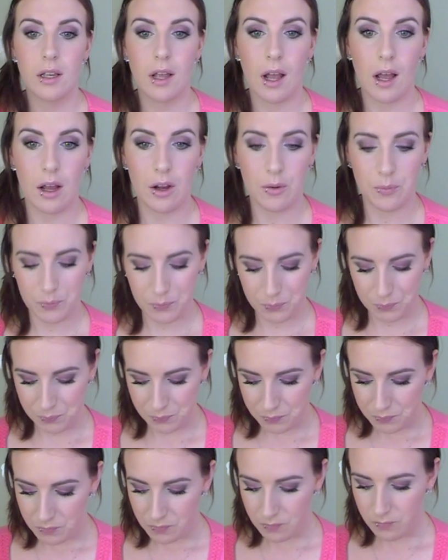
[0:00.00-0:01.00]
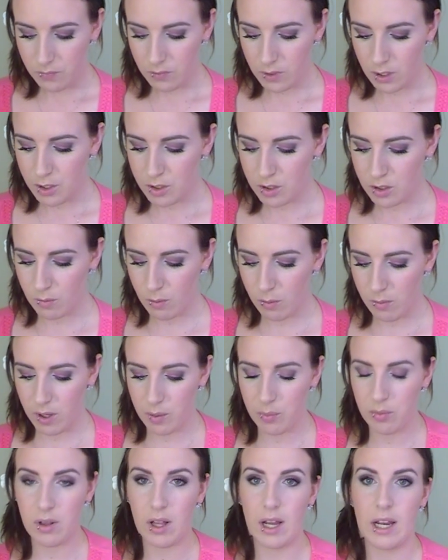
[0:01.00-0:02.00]
So when we
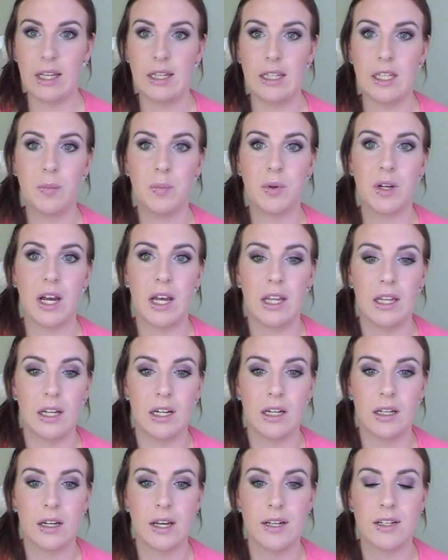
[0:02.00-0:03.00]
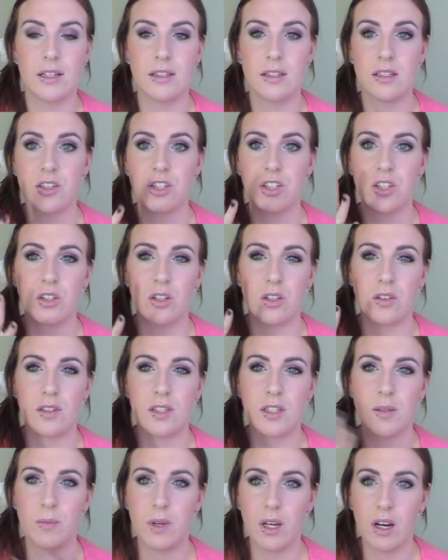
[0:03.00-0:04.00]
apply a lip colour, it doesn't just sort of
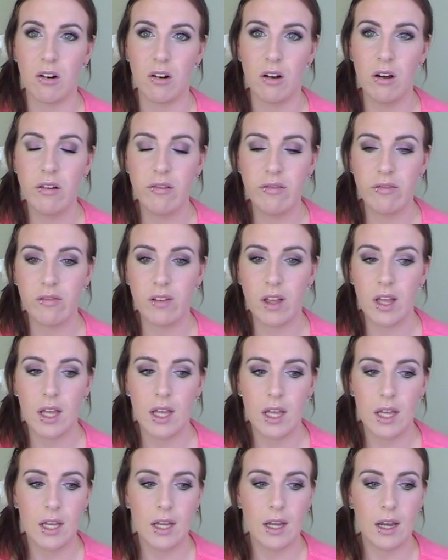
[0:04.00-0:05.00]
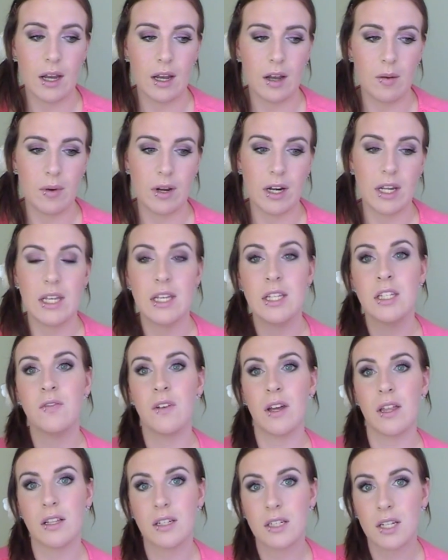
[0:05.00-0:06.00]
smear off. And it is
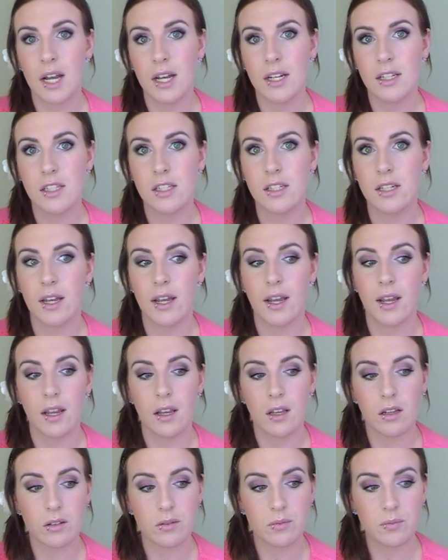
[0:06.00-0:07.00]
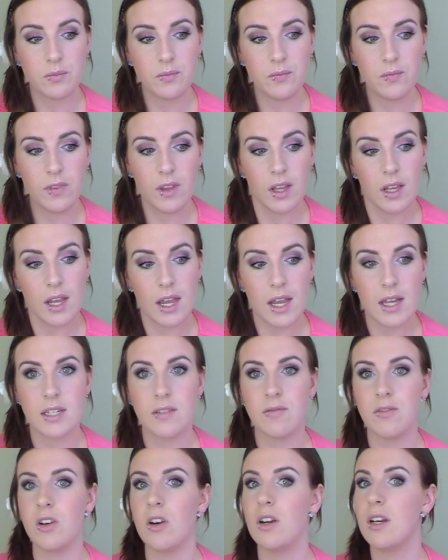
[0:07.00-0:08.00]
Valentine's Day, and
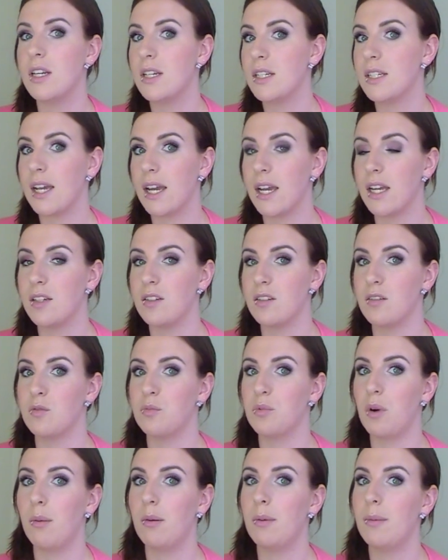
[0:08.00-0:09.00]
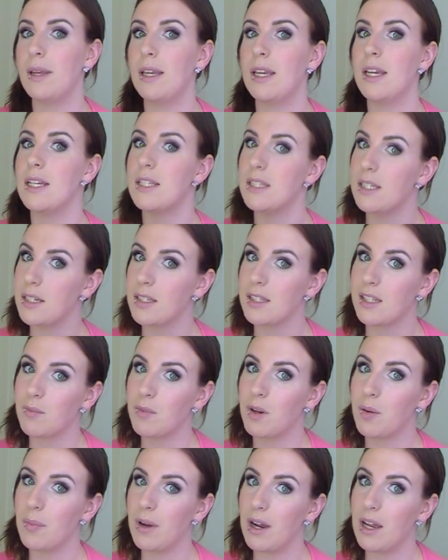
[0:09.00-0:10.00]
if you're on a date, you'll probably be kissing
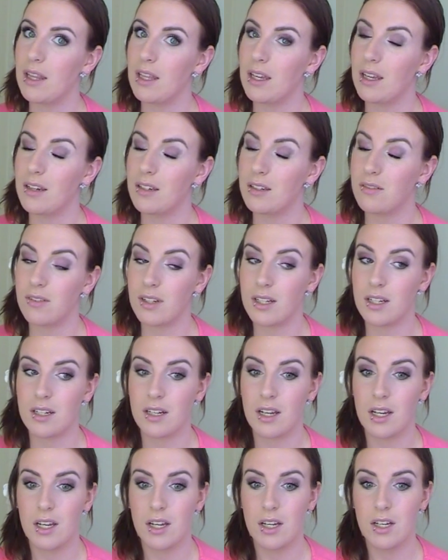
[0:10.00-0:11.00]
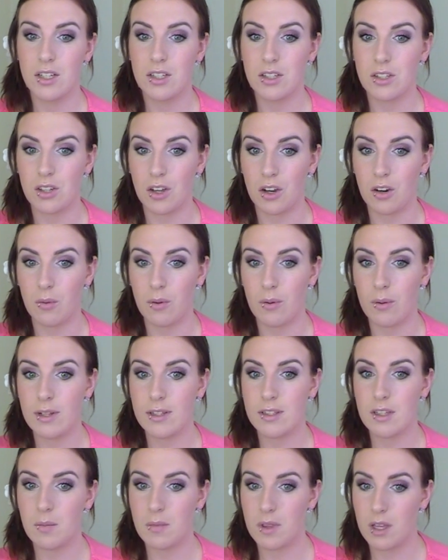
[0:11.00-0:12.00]
someone by the end of it. So we want
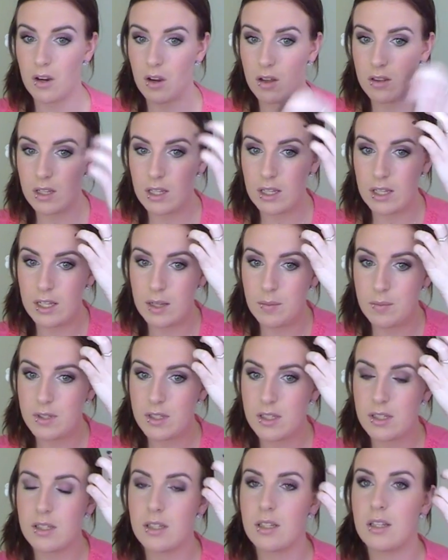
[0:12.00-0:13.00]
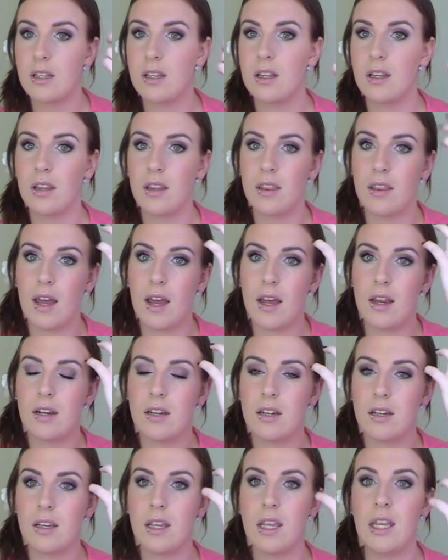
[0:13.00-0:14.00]
something on the lips that
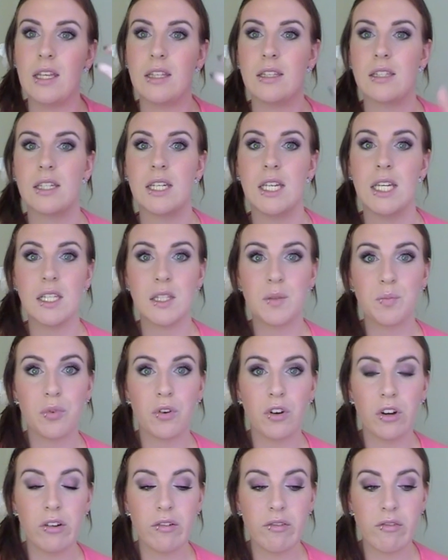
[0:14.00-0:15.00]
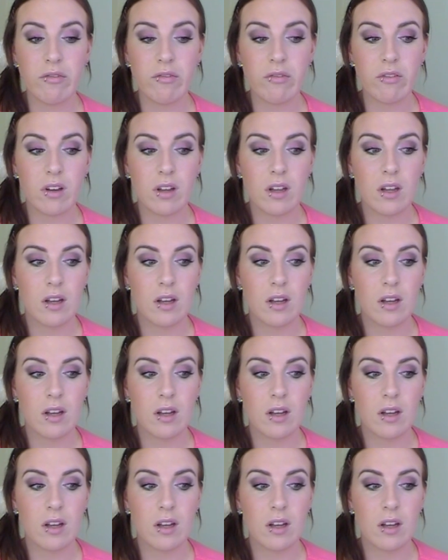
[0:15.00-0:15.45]
is kiss-proof,